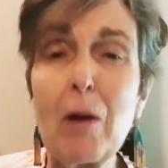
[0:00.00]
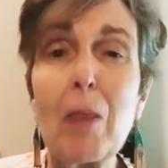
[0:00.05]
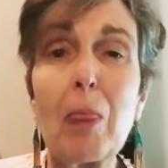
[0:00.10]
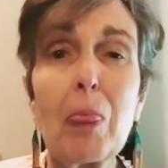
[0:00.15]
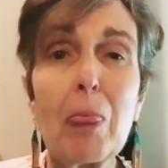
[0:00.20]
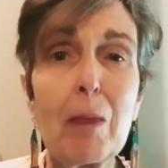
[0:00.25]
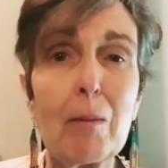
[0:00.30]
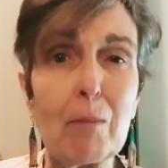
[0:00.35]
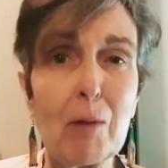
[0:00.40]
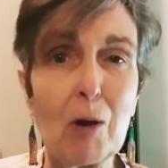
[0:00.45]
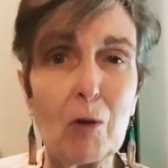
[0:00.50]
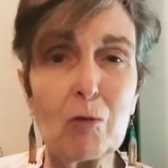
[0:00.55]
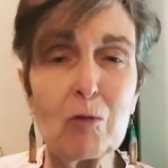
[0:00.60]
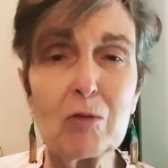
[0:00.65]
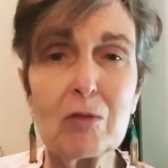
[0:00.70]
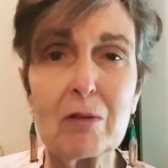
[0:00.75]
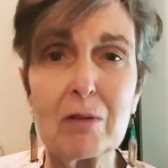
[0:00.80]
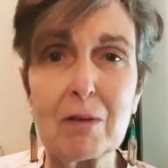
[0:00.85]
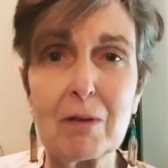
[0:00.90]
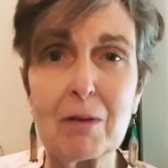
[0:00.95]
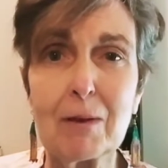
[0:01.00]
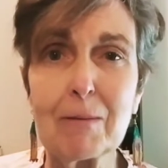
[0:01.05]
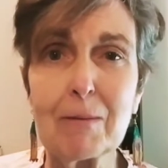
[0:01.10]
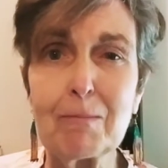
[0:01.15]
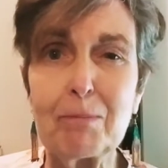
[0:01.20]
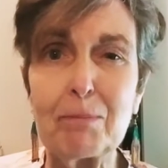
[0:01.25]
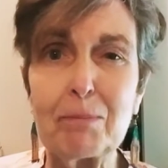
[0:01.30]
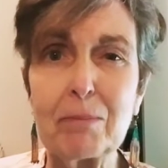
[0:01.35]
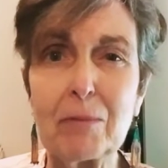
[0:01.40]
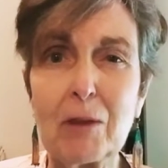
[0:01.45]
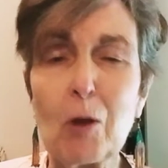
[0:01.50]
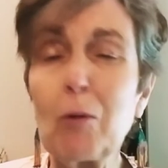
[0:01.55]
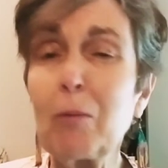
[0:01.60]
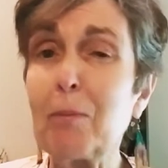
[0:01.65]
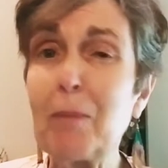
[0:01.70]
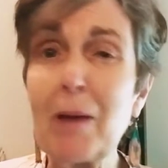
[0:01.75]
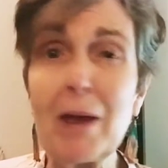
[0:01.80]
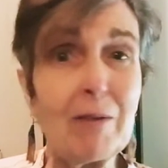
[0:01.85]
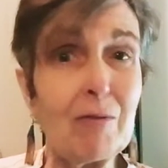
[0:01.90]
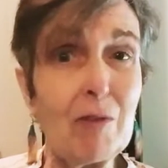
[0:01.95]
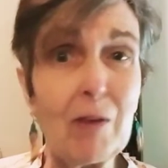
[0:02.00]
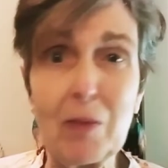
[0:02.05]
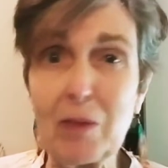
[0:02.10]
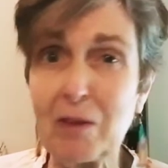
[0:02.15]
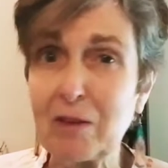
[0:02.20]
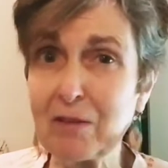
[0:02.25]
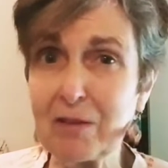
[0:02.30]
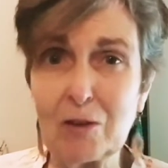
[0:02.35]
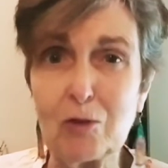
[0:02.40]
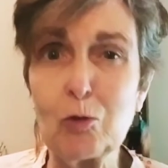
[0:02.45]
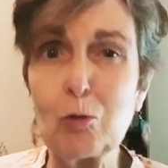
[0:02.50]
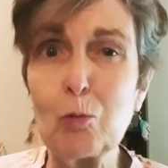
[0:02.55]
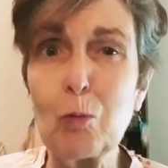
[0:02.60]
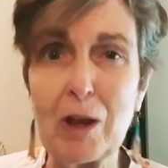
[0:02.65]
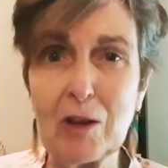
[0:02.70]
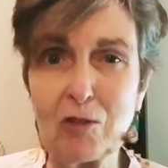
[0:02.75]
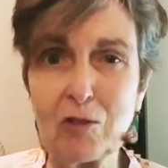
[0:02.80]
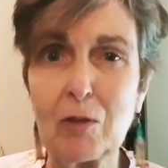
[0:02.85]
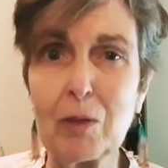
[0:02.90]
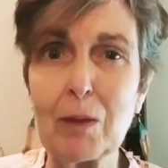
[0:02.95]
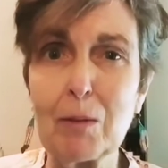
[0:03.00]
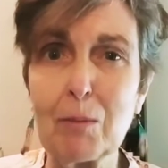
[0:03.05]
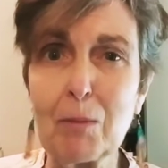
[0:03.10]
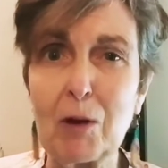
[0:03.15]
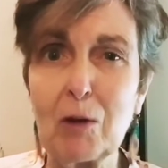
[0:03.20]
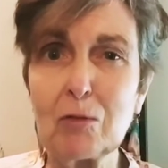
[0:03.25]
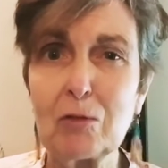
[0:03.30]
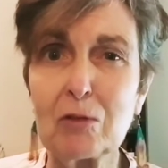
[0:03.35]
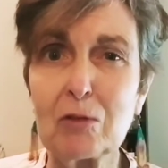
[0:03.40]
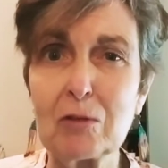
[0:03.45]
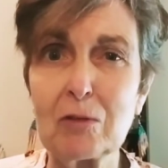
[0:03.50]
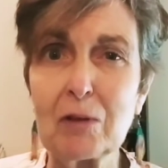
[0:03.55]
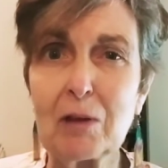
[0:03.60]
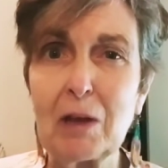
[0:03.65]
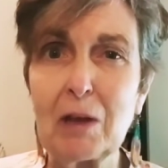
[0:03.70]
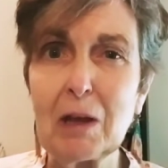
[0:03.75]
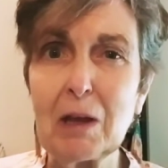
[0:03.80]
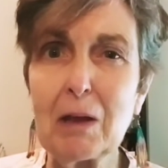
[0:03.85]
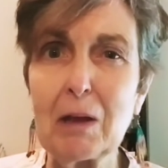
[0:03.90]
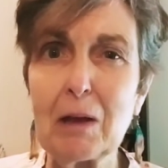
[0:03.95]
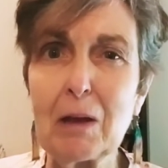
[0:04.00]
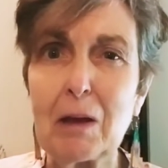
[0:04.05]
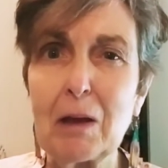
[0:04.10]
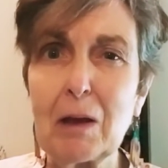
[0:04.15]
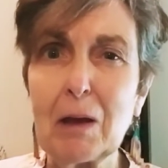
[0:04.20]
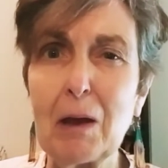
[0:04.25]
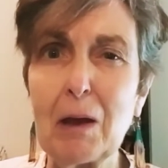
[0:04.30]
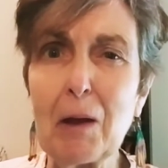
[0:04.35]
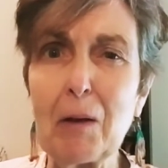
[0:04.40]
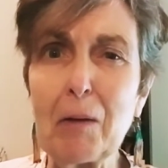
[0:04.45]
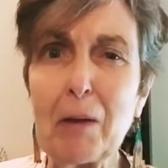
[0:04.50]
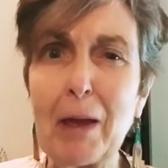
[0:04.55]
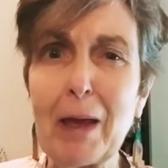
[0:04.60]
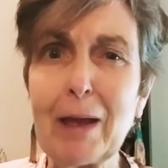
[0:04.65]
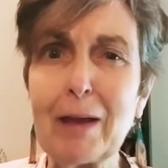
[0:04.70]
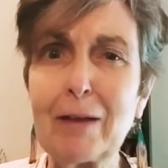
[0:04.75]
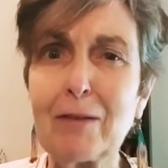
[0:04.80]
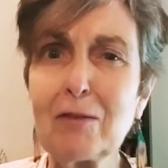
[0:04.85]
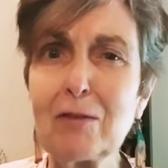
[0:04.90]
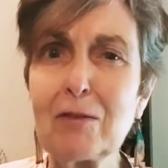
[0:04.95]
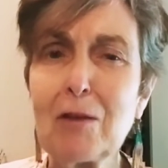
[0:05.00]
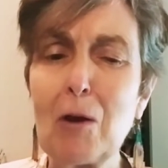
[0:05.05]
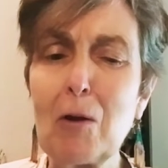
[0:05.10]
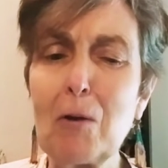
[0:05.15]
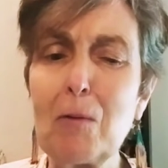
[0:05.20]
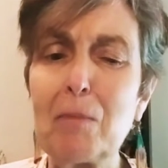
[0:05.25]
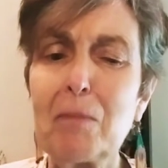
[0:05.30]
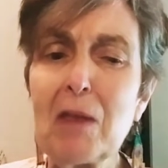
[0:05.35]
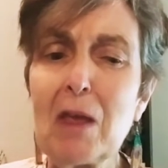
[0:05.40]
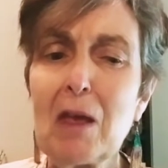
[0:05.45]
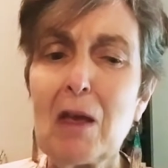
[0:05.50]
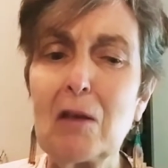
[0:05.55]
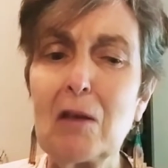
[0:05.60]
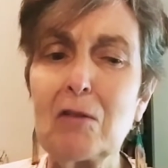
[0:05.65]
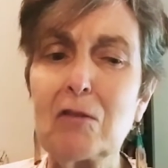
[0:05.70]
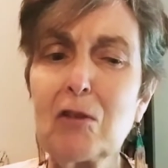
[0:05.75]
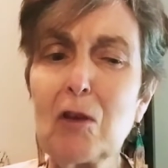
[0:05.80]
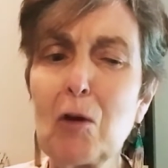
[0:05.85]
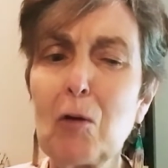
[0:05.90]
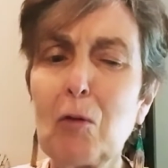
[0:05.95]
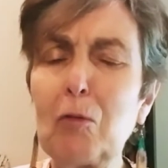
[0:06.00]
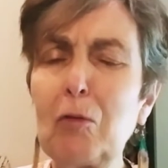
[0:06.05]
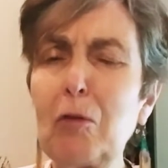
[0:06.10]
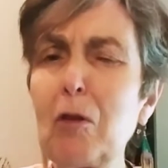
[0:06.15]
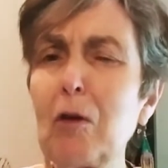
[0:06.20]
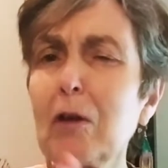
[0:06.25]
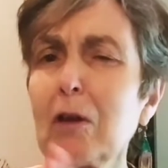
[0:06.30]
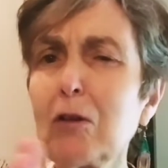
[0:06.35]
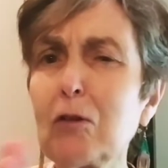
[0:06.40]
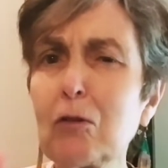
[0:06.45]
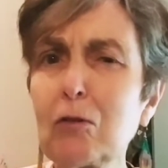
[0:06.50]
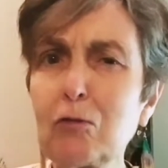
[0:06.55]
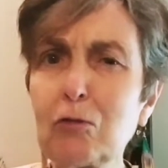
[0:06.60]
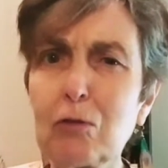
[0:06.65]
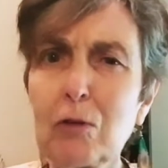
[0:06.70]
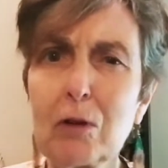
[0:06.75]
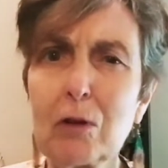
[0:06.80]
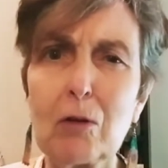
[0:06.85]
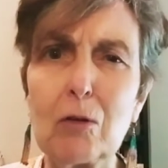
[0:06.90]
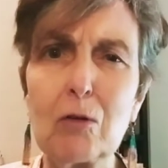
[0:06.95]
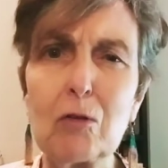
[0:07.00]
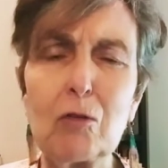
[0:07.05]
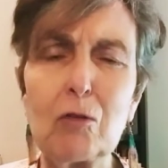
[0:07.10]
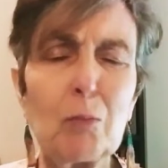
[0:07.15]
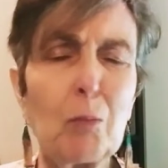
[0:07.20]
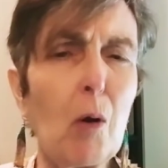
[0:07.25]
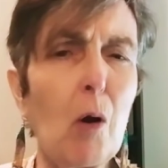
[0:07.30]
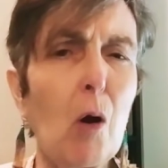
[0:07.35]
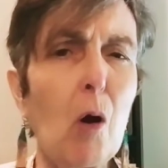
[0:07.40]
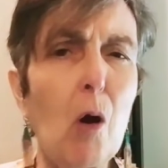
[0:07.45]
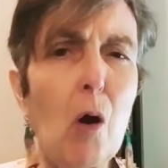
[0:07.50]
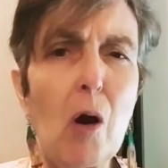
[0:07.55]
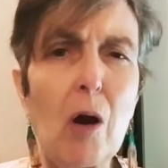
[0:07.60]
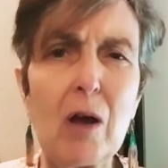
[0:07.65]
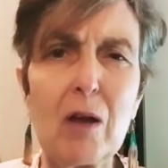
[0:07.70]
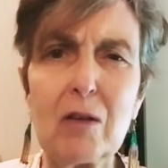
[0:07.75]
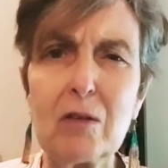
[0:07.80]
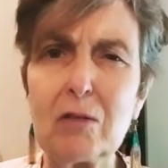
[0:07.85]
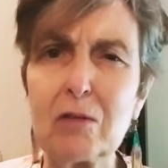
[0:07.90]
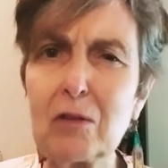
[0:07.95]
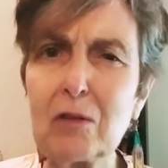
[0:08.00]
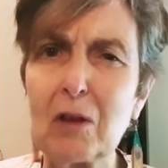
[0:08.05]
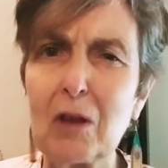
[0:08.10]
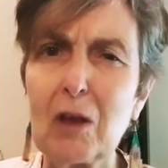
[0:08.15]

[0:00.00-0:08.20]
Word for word: the most, or benefit the situation the most. Okay, so, so look at your triggers, pause,